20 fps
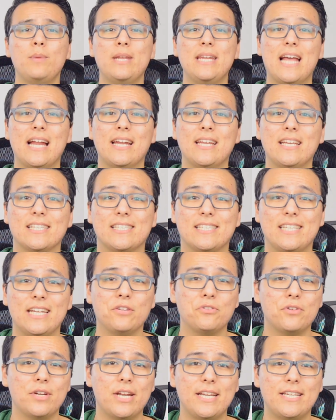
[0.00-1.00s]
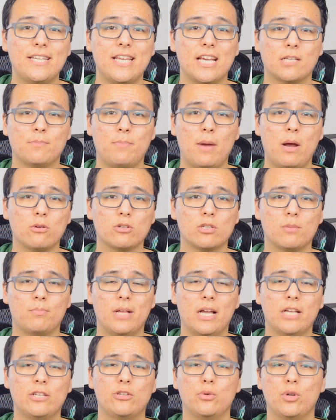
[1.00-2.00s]
mean adding a standard ATX power
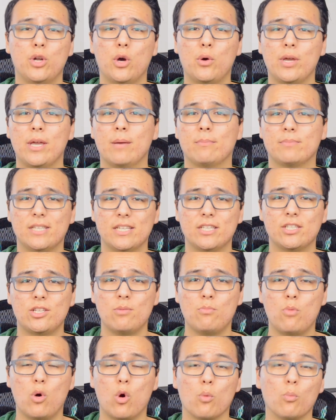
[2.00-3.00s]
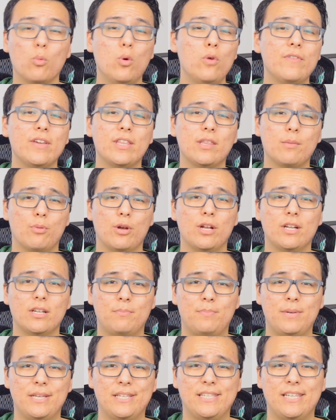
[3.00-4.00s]
supply to an OEM system or moving the
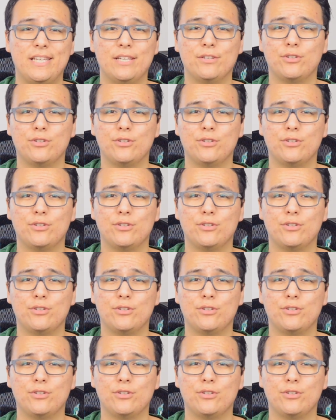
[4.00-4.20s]
branded PC